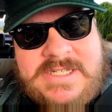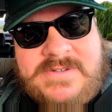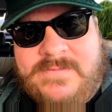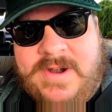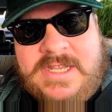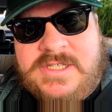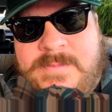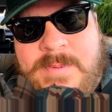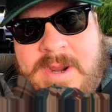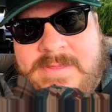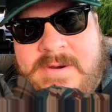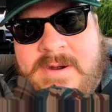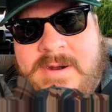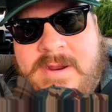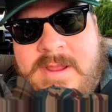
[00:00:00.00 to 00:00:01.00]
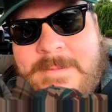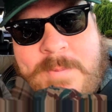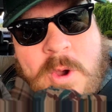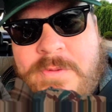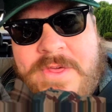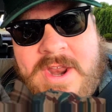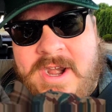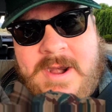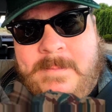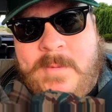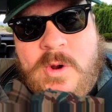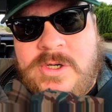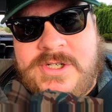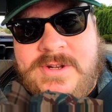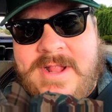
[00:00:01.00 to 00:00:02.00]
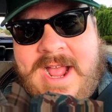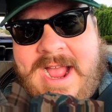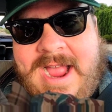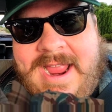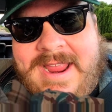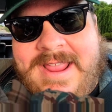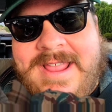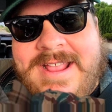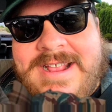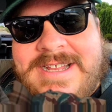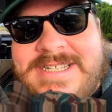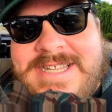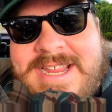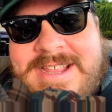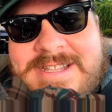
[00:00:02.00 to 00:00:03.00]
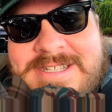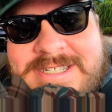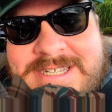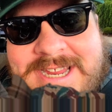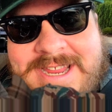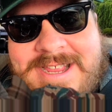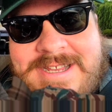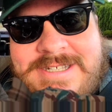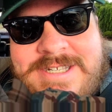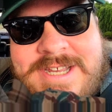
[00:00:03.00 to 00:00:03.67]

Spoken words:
friend's brother, both on an emotional high, singing Sia's